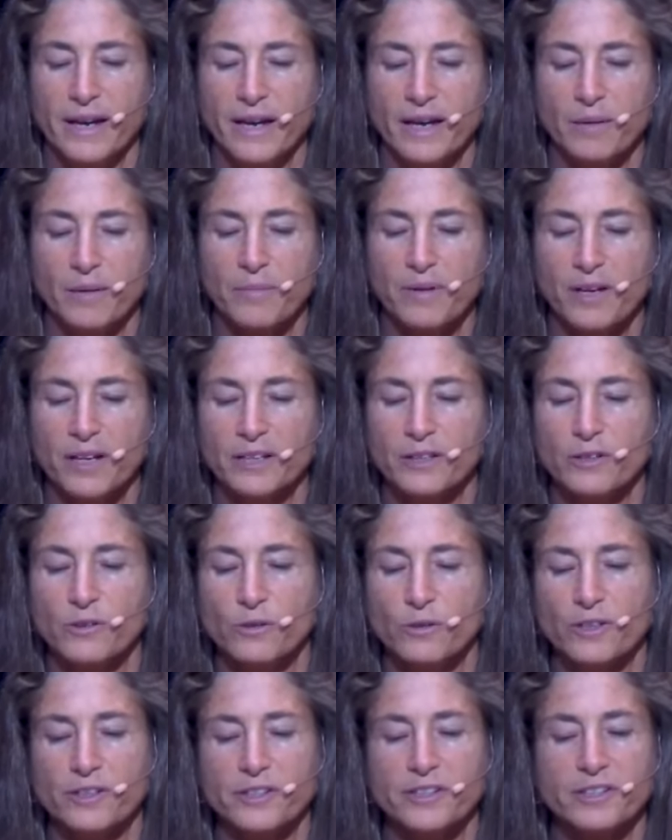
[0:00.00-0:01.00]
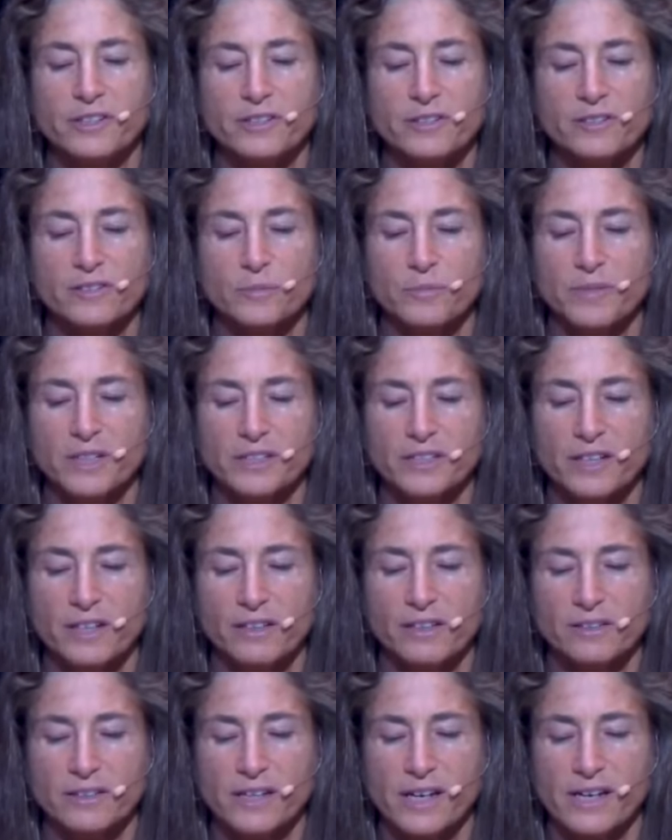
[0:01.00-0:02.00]
Am I gorgeous, my
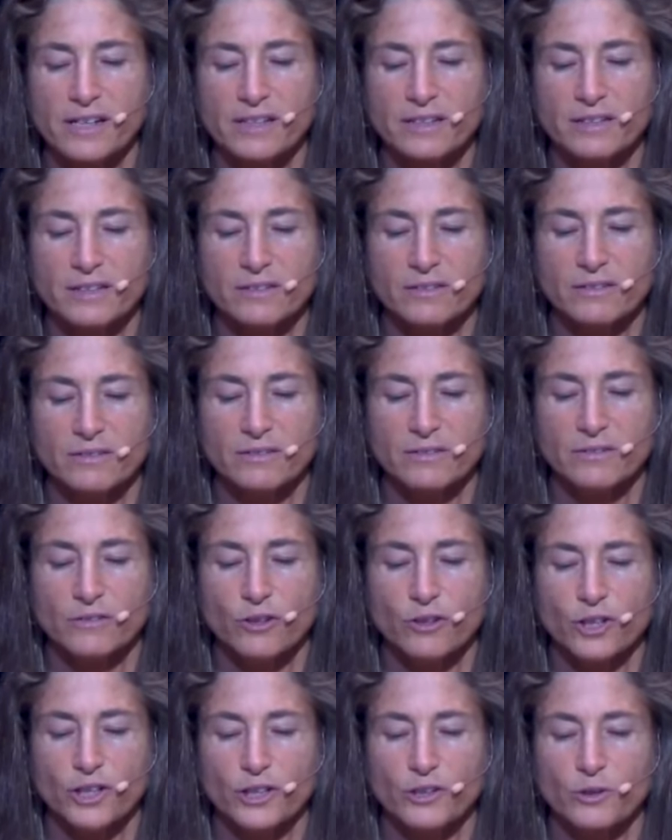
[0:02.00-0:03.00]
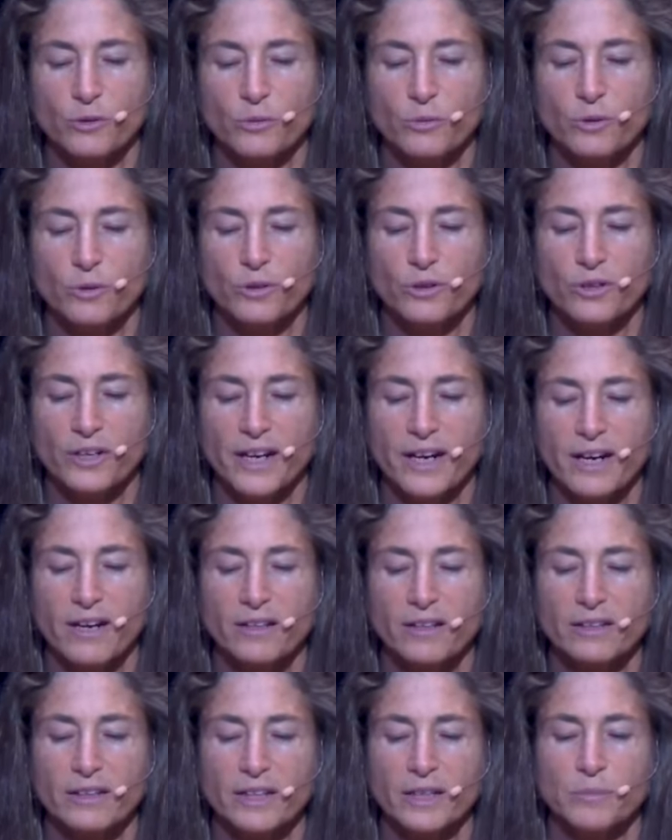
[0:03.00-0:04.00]
child asks, drawing the word
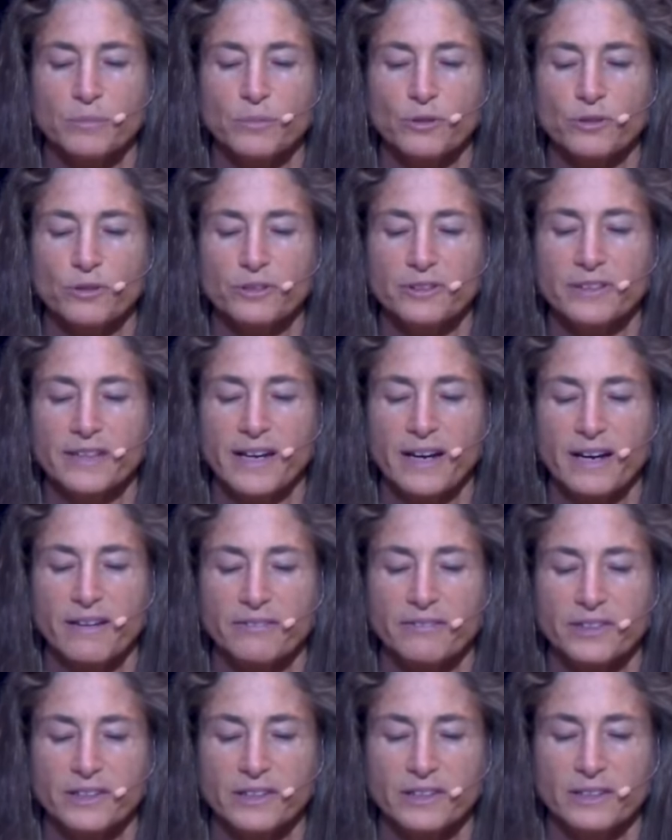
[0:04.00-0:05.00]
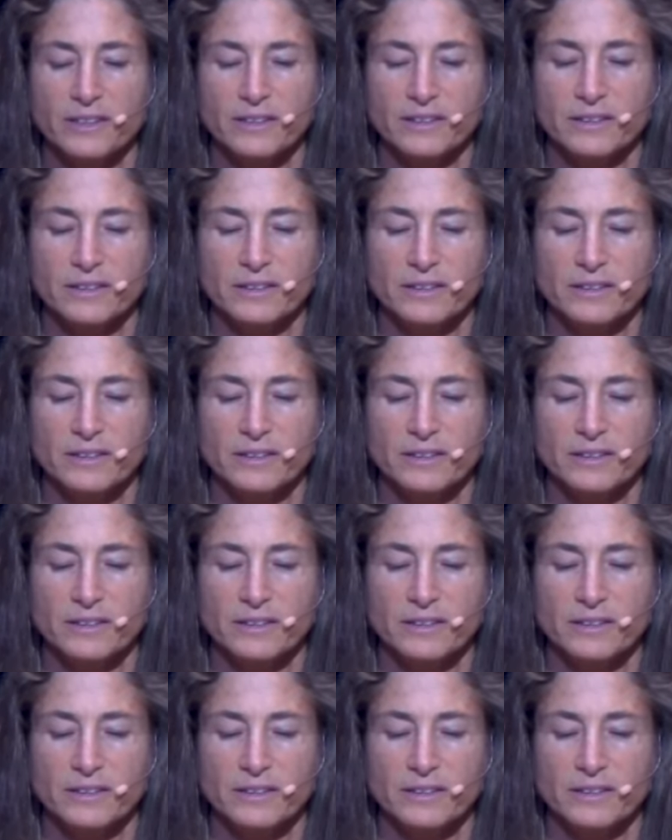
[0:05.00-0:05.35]
out like pulled taffy.